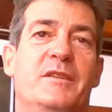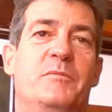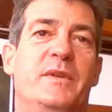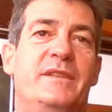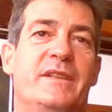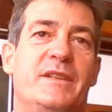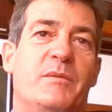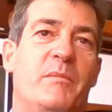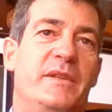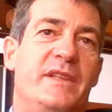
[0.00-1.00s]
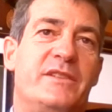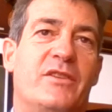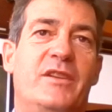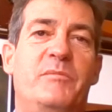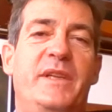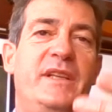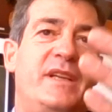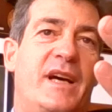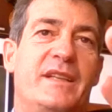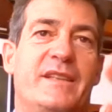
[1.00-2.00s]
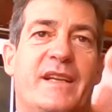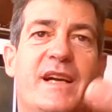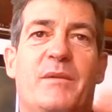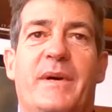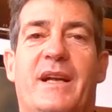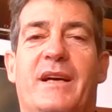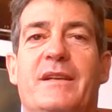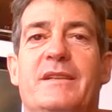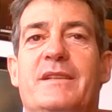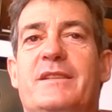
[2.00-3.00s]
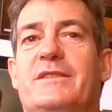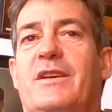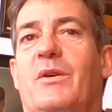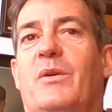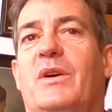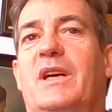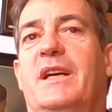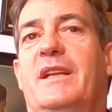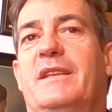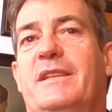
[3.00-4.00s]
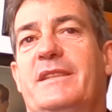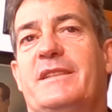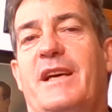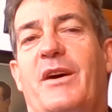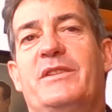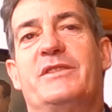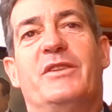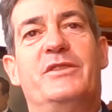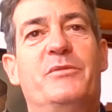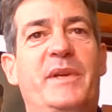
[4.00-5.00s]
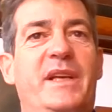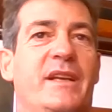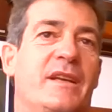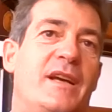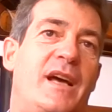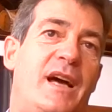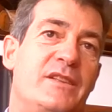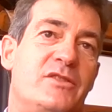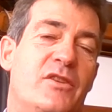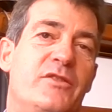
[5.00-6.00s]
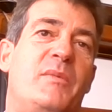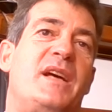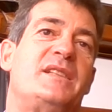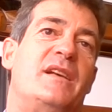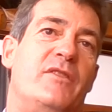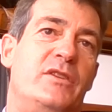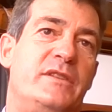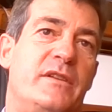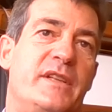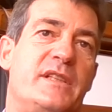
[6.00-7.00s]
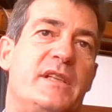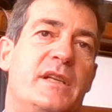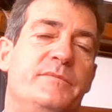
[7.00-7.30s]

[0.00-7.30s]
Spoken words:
But at the moment it's only me and the camera. So this is how it's going to be. And so you must avoid the risk.